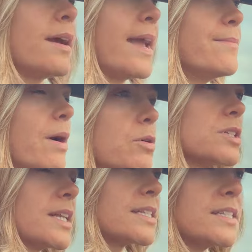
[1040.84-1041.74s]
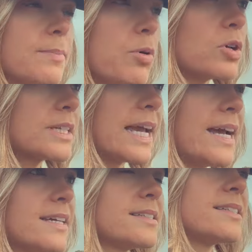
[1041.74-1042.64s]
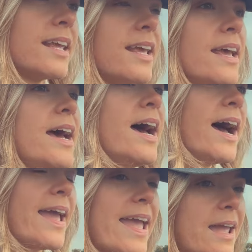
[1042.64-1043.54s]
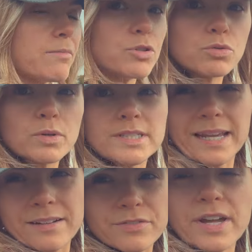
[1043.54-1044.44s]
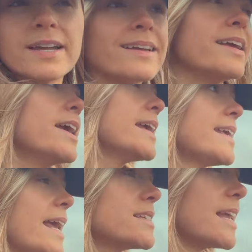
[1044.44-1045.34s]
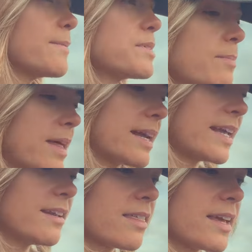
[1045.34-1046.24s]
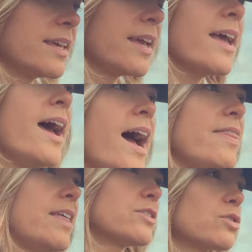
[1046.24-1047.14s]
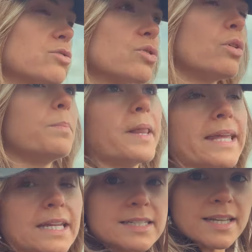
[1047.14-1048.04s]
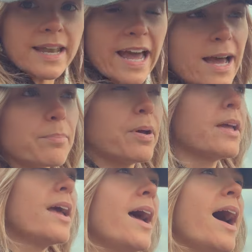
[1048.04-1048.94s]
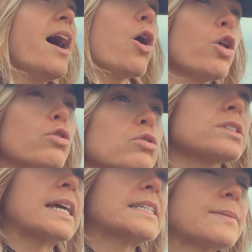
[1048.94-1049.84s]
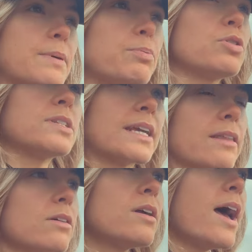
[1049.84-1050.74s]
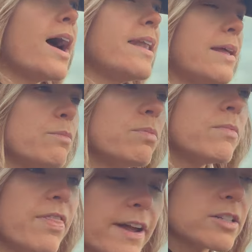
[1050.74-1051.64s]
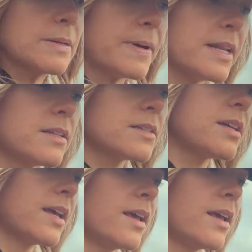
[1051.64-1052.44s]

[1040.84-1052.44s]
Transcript: I want to listen to a podcast, you know, want to kind of get steps up, that kind of thing. And then there's also Blake needs to nap. All of those things can be put together, and in 30 minutes